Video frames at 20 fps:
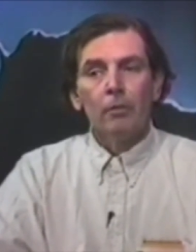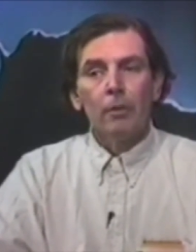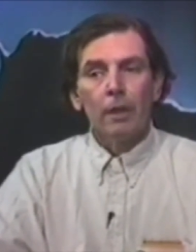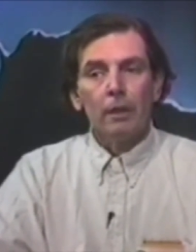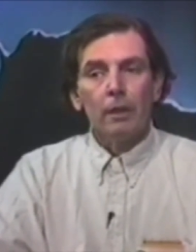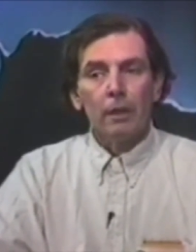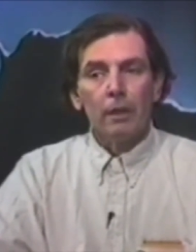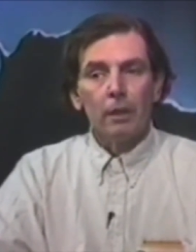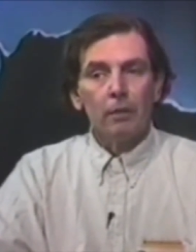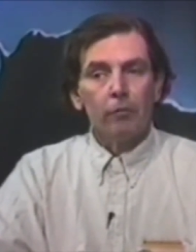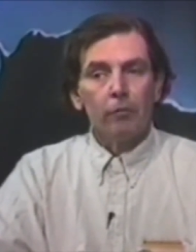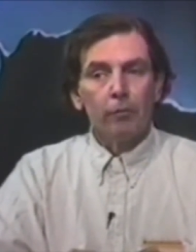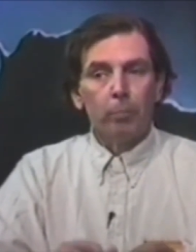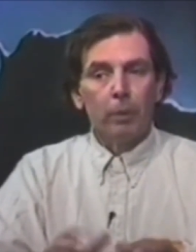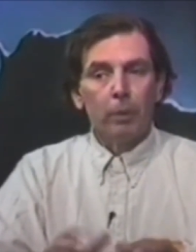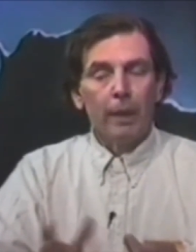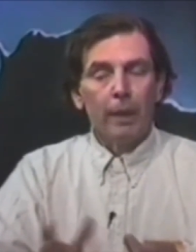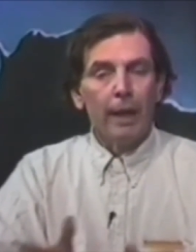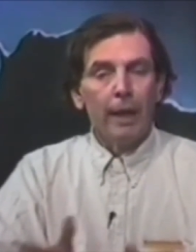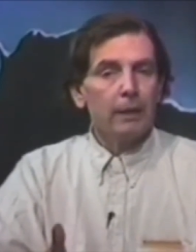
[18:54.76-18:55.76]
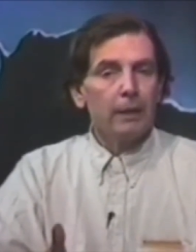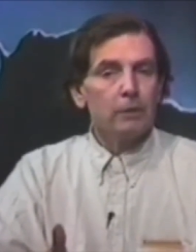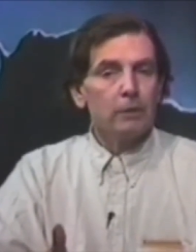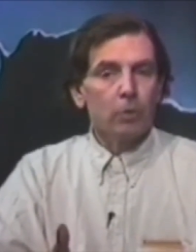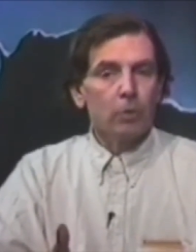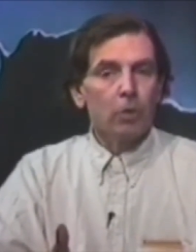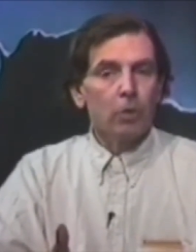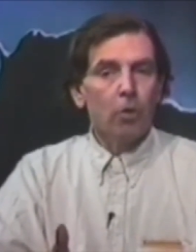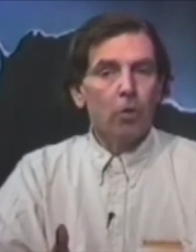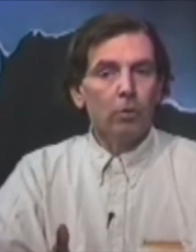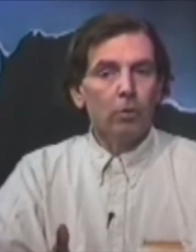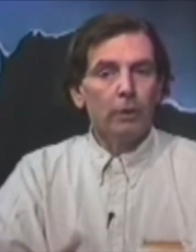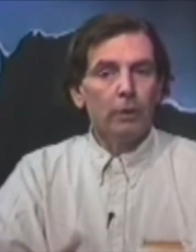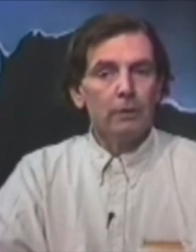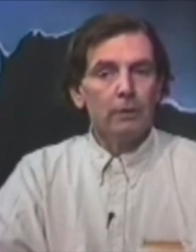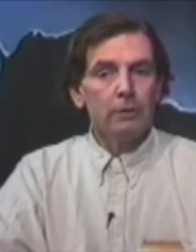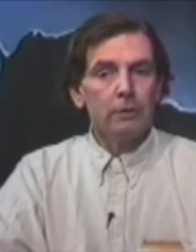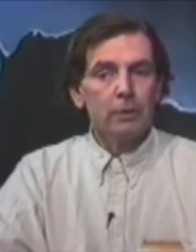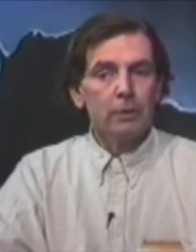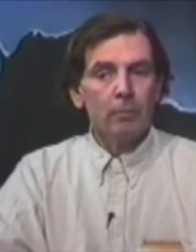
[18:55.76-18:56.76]
that if blacks were
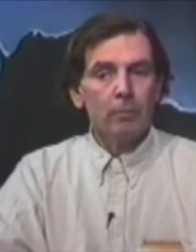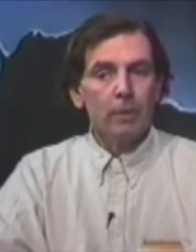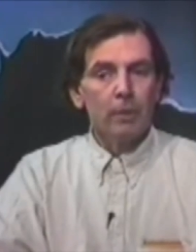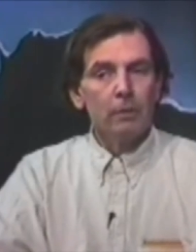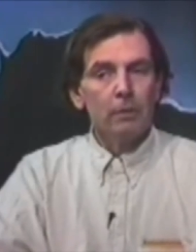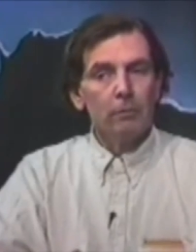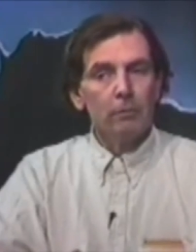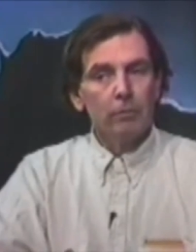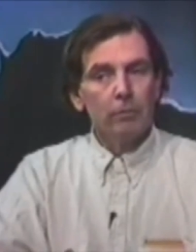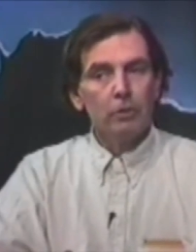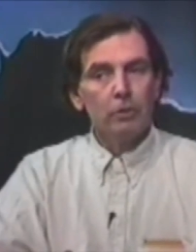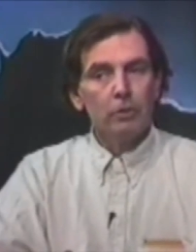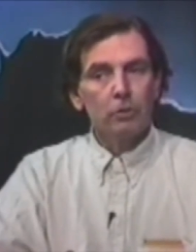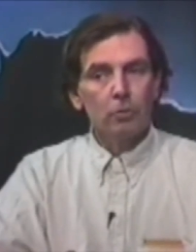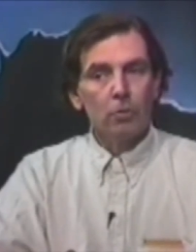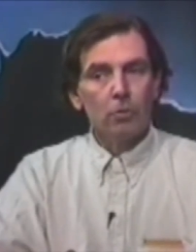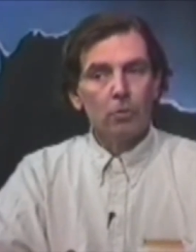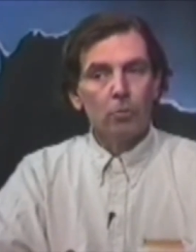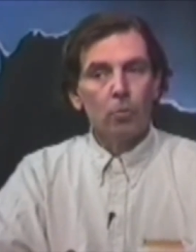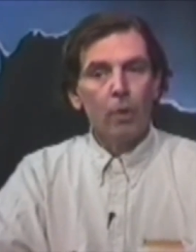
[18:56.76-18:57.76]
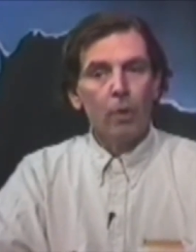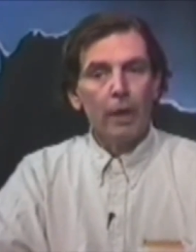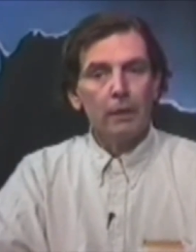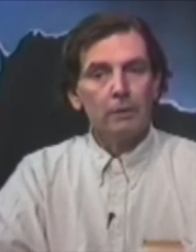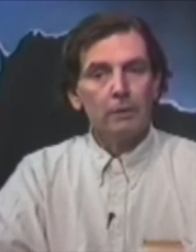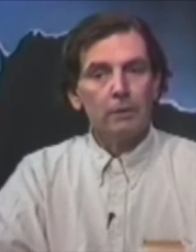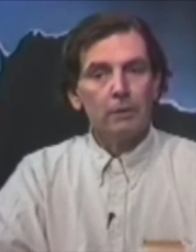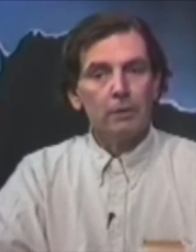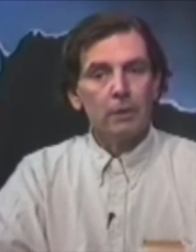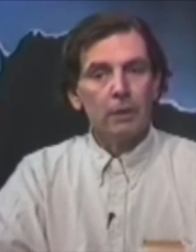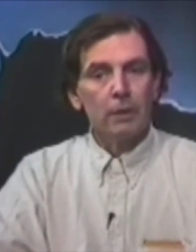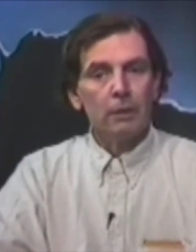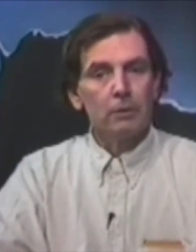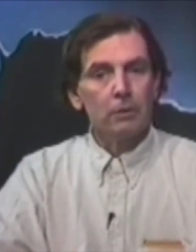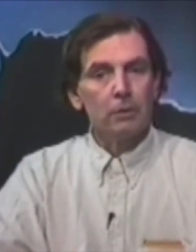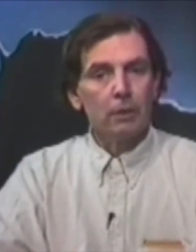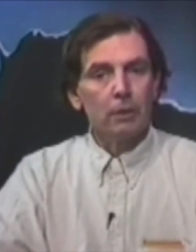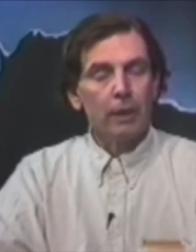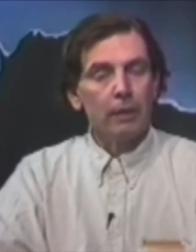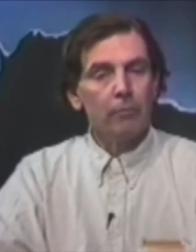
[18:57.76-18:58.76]
holding some individual whites
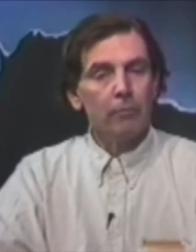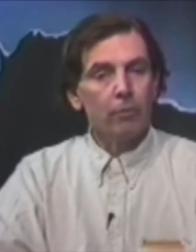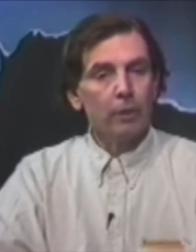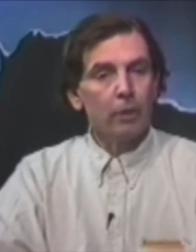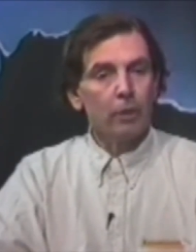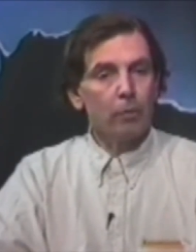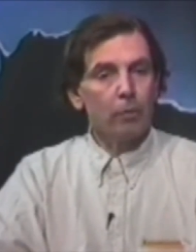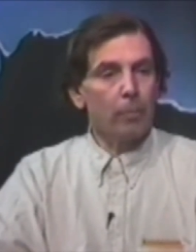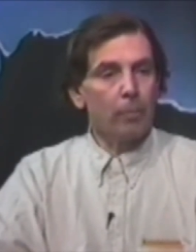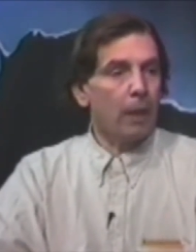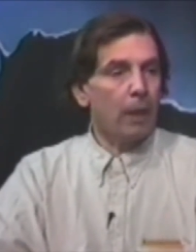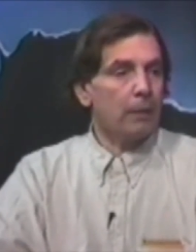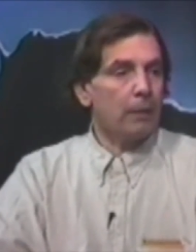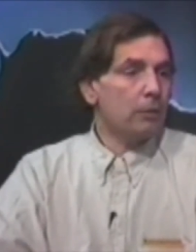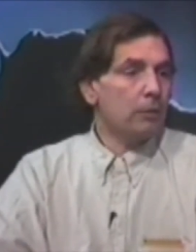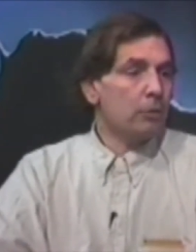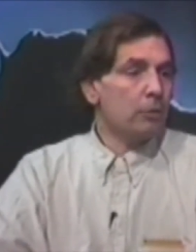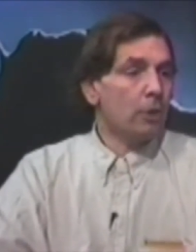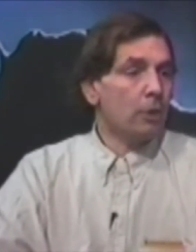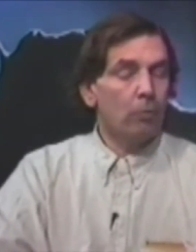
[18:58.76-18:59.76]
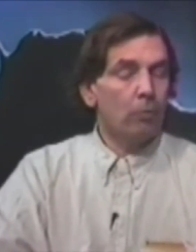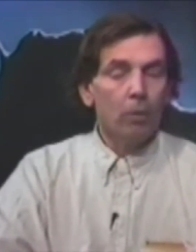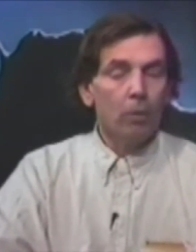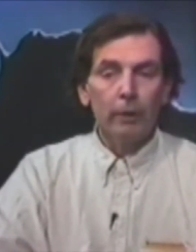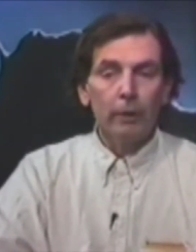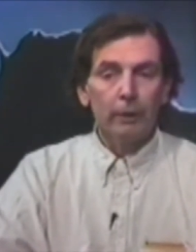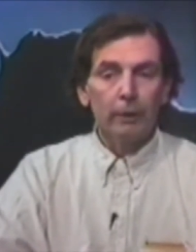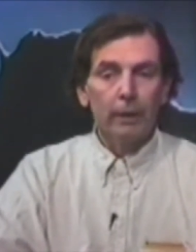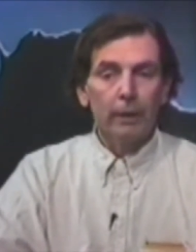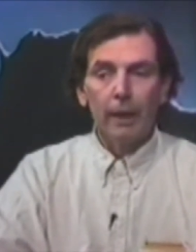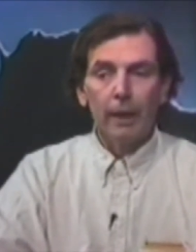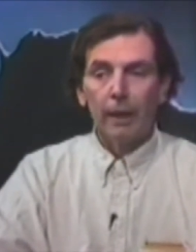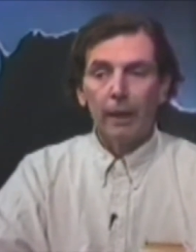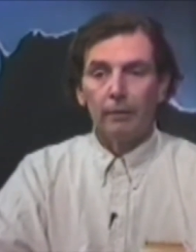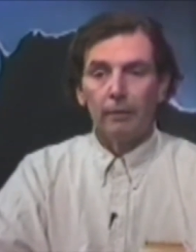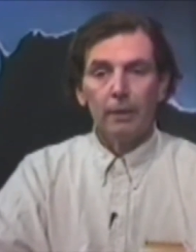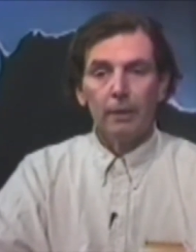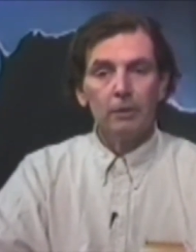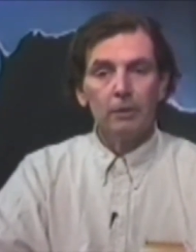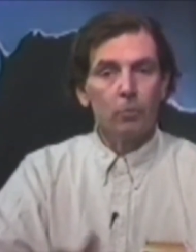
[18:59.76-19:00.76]
in slavery or bondage, well, what the
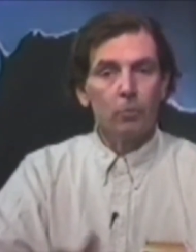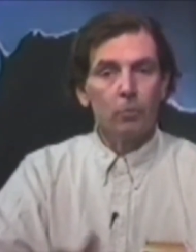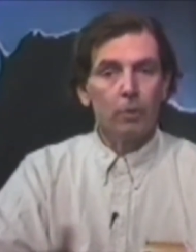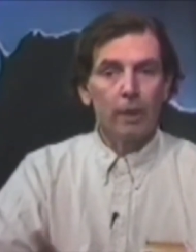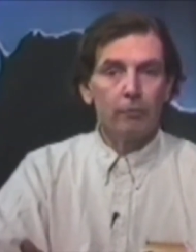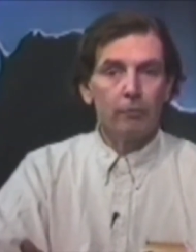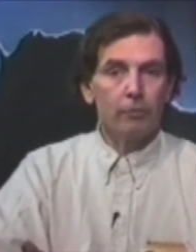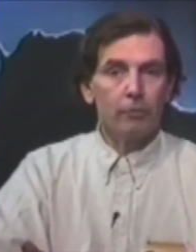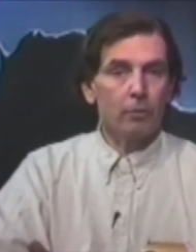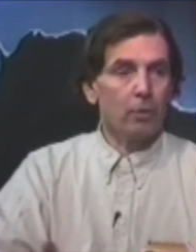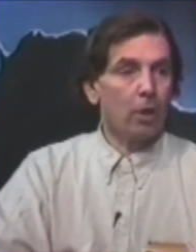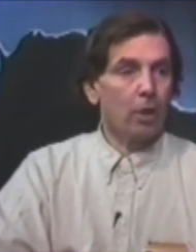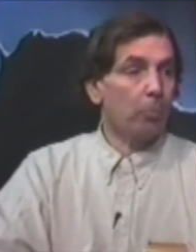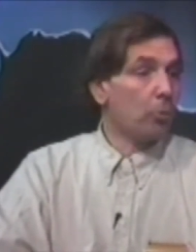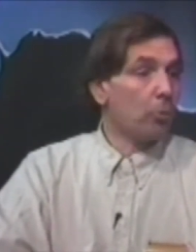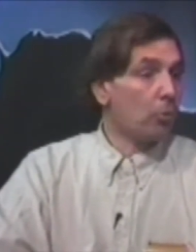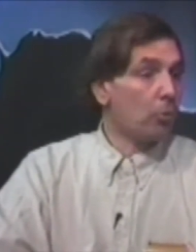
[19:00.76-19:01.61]
heck? These were, after all,